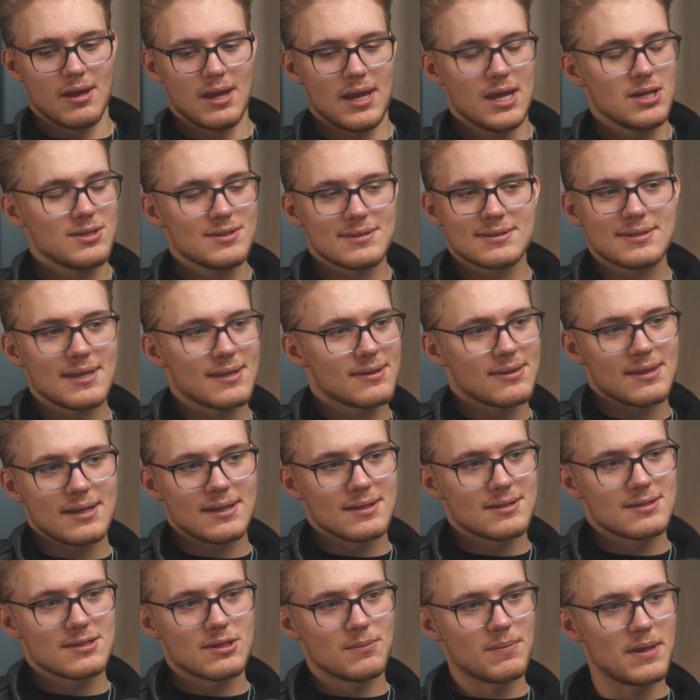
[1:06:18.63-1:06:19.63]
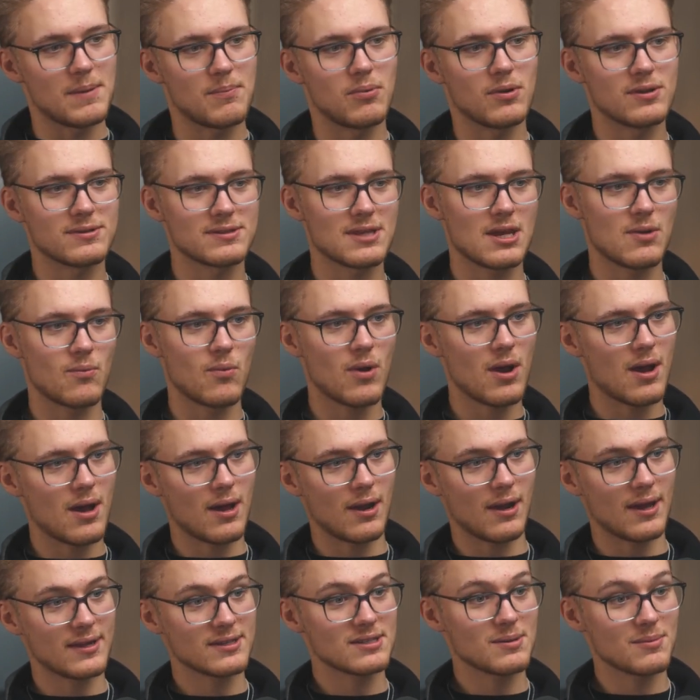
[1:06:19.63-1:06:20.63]
He just said things to people as they
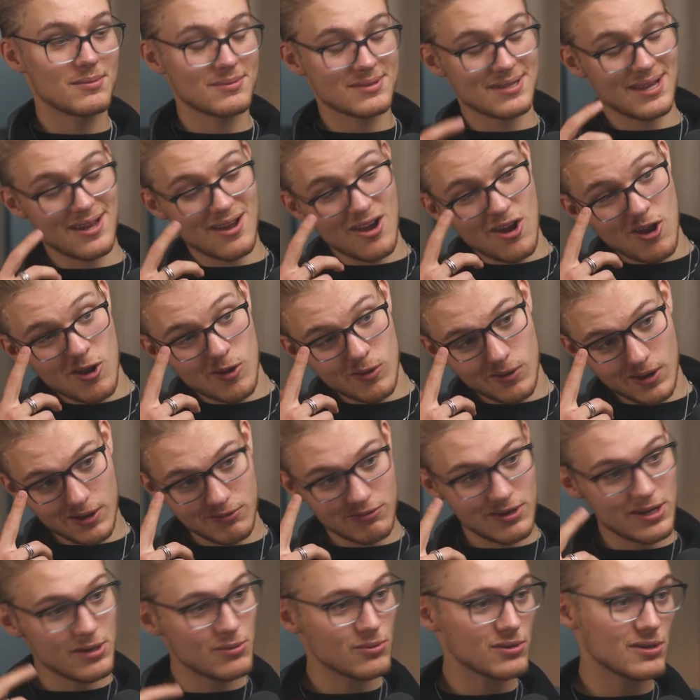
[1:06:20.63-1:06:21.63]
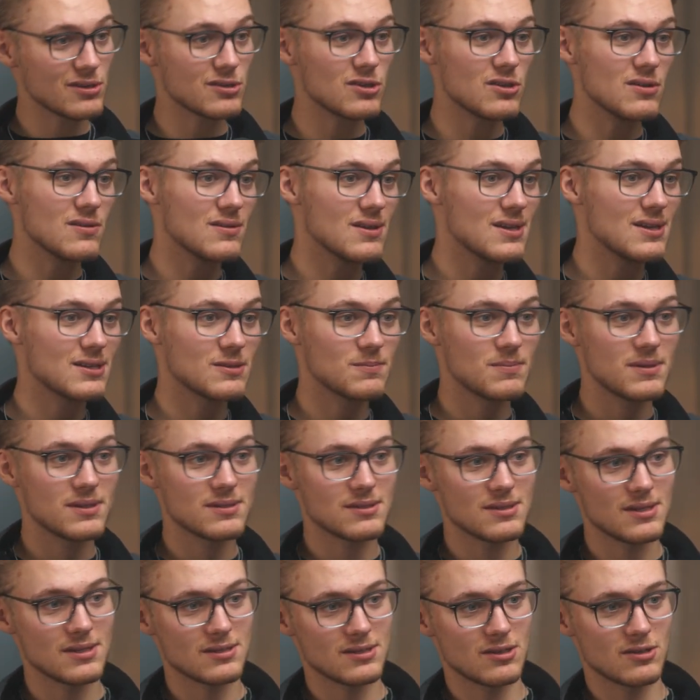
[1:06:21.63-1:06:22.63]
were. Like someone was like, "Oh, I really want to do this
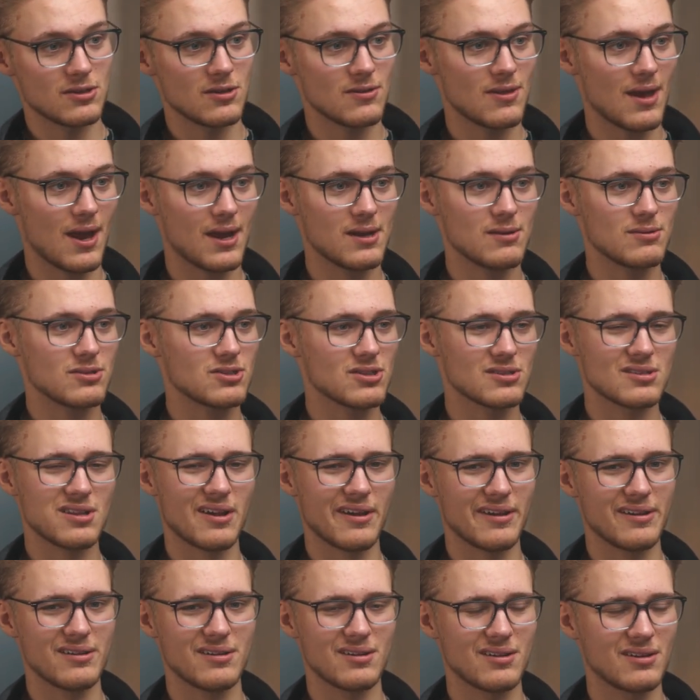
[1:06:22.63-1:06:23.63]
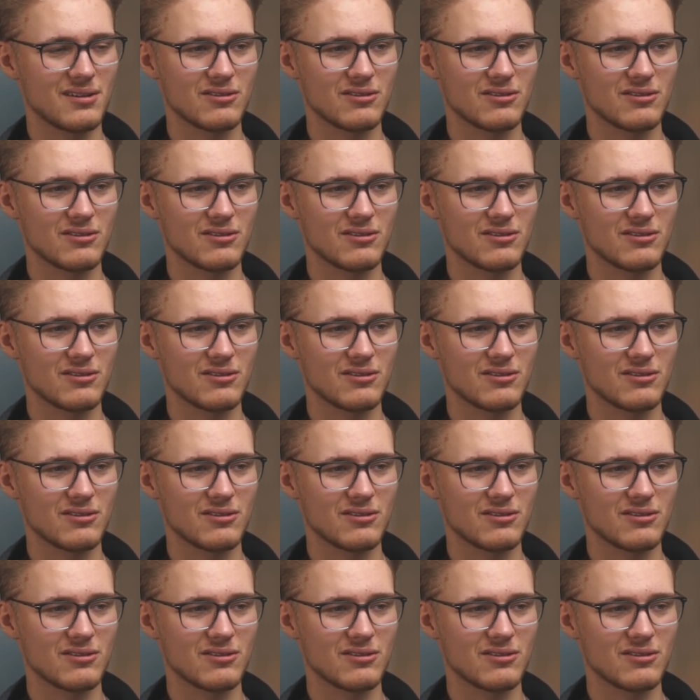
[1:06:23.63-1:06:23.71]
business and do that," and he was just like,